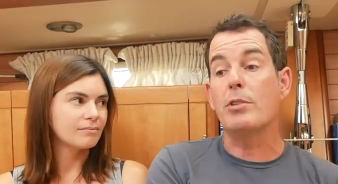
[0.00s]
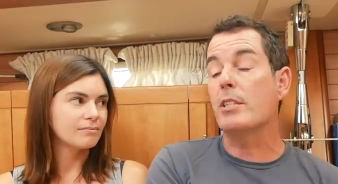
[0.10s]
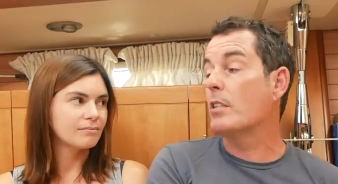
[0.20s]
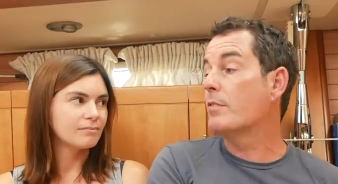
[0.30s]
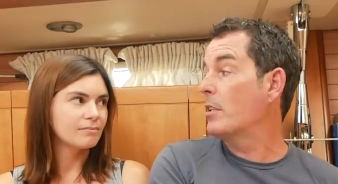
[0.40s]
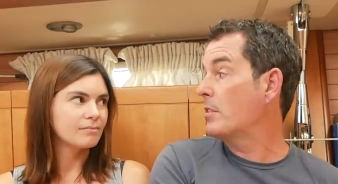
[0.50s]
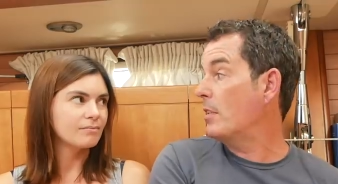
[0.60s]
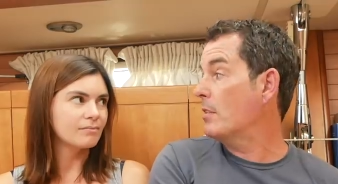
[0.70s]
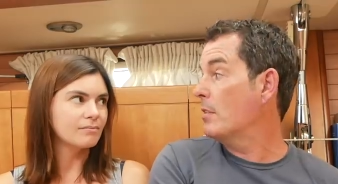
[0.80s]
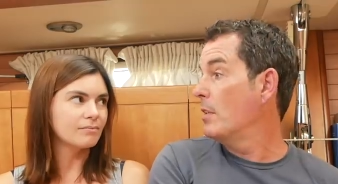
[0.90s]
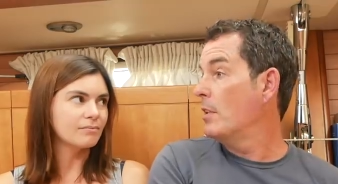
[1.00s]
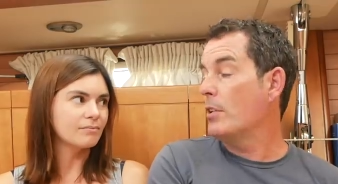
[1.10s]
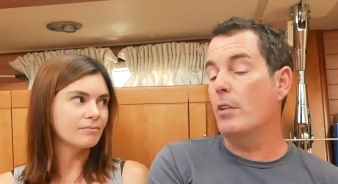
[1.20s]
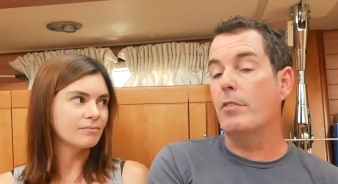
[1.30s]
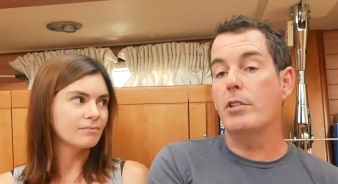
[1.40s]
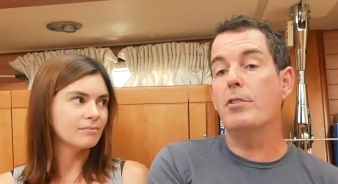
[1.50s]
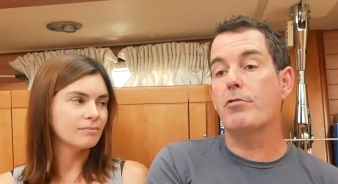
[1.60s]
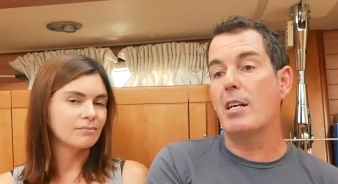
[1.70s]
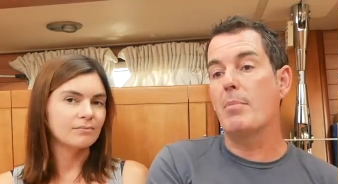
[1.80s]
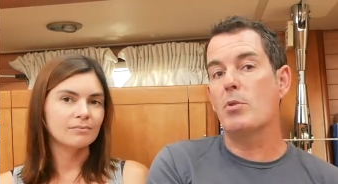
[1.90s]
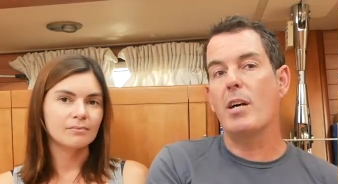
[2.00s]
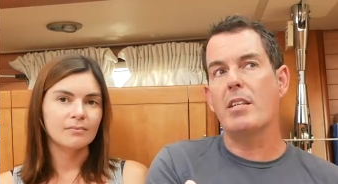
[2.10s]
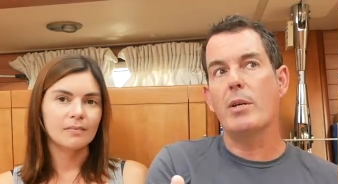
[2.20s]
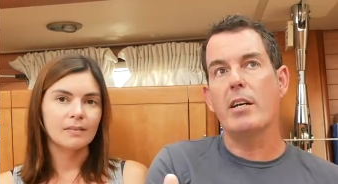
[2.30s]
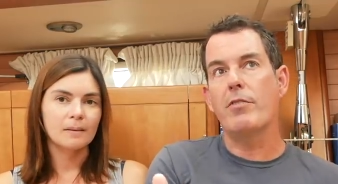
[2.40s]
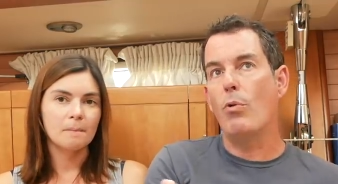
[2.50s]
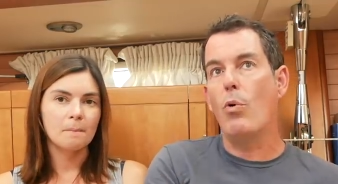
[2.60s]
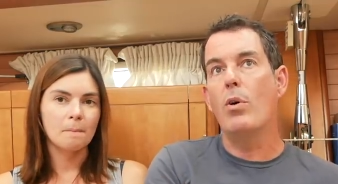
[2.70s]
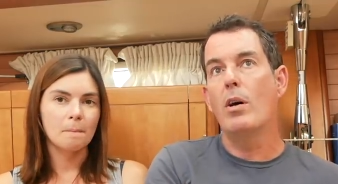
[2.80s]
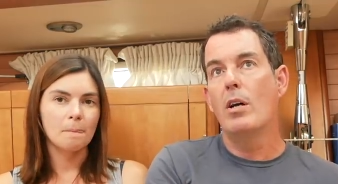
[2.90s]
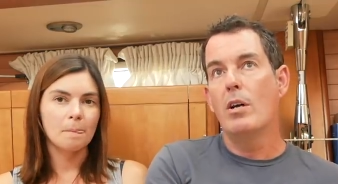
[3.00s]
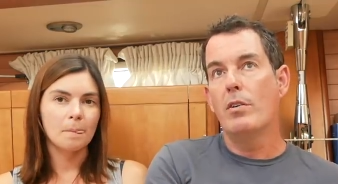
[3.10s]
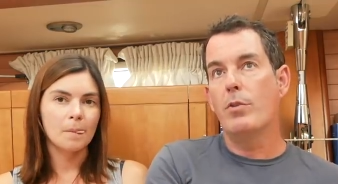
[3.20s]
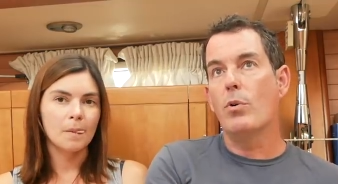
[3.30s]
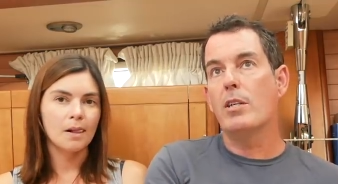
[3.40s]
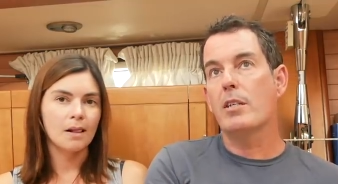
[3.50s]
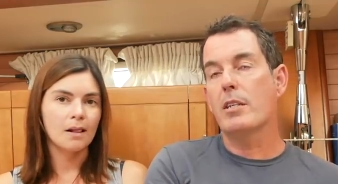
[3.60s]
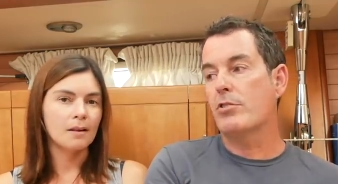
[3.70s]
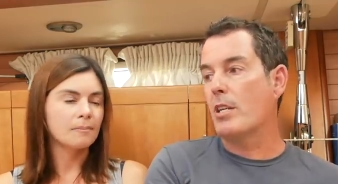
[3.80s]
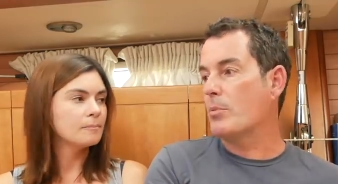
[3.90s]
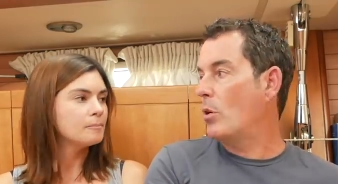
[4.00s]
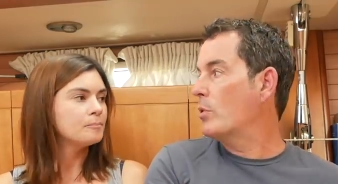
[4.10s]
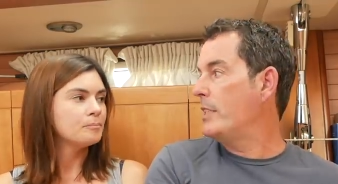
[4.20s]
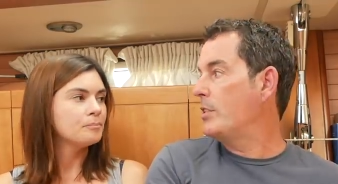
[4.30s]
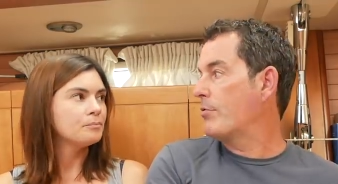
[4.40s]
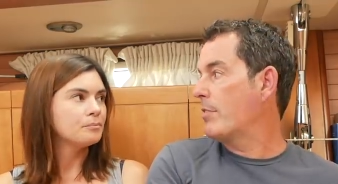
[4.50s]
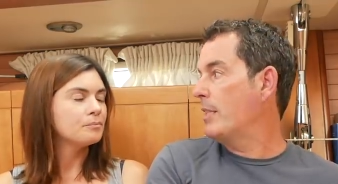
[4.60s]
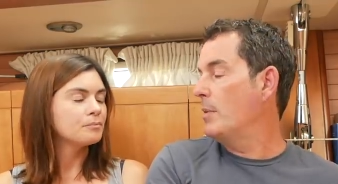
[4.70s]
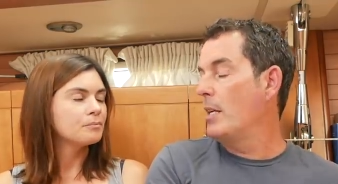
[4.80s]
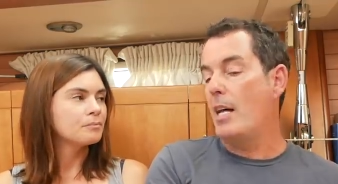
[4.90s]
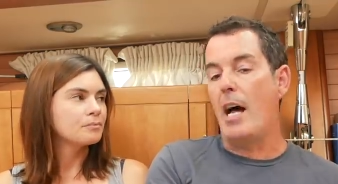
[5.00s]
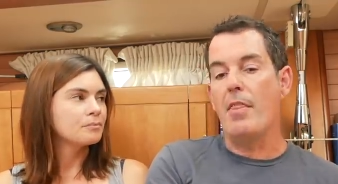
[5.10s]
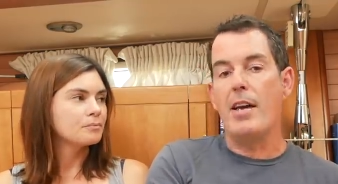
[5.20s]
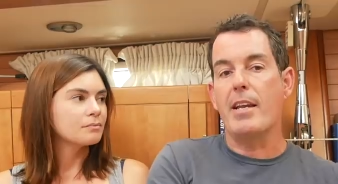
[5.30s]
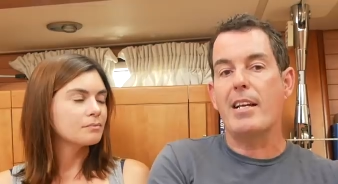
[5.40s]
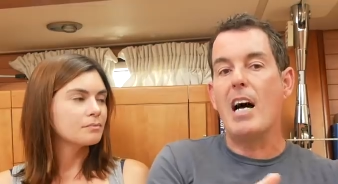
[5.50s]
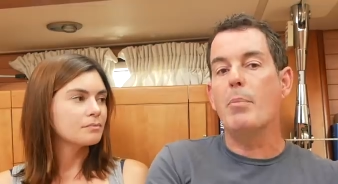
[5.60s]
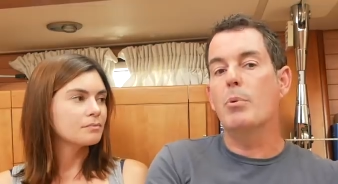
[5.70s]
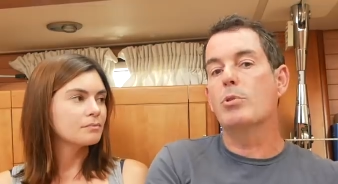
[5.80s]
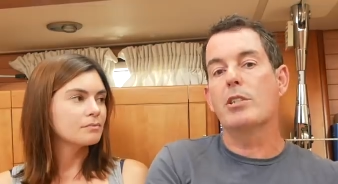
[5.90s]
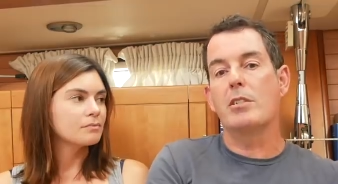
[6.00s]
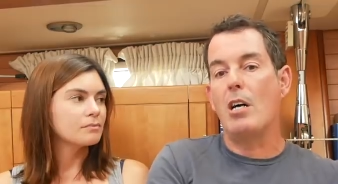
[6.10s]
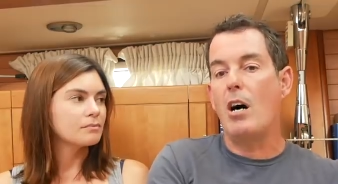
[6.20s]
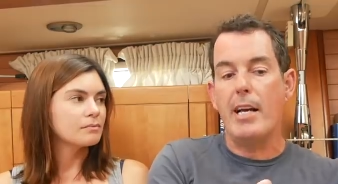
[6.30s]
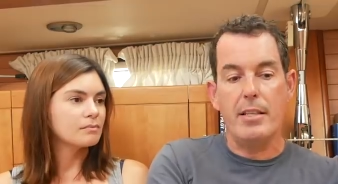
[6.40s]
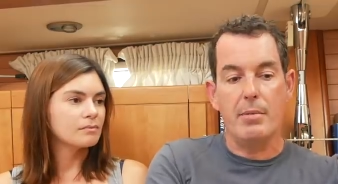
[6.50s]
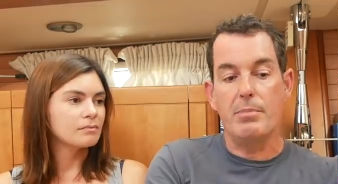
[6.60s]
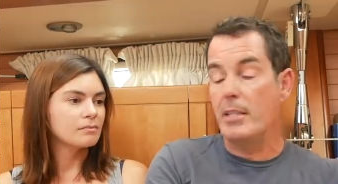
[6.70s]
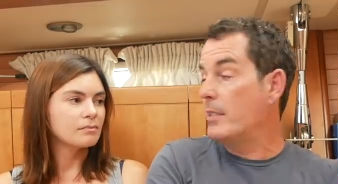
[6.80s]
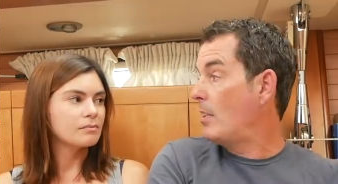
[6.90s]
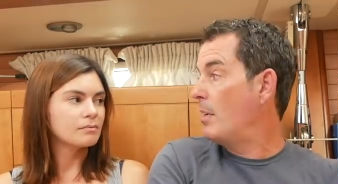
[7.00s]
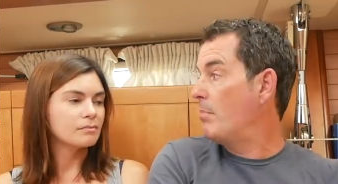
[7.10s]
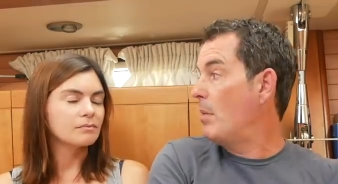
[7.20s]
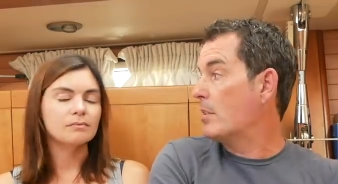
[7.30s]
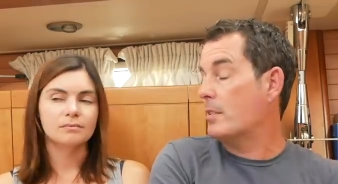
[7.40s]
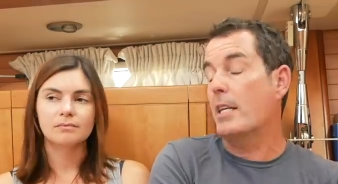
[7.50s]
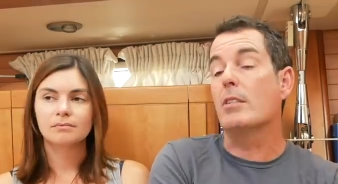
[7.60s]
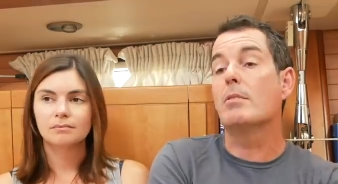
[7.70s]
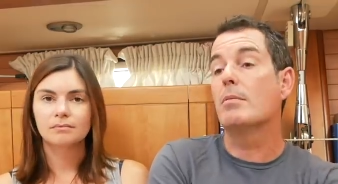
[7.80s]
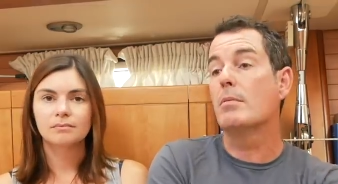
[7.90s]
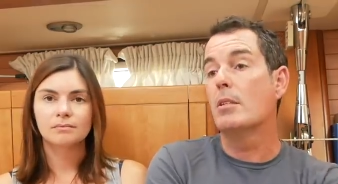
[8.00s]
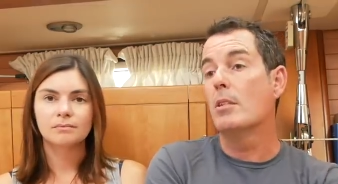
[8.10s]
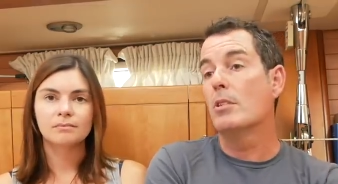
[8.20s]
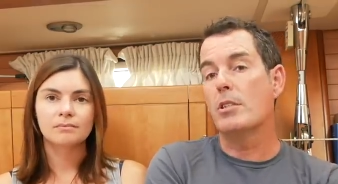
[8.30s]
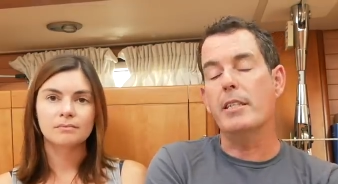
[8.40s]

Speaker 1: they're so versatile. Mm. You know, two frames, I think we had four four cargo straps on each frame and then a couple just tying the, the entire mast down. So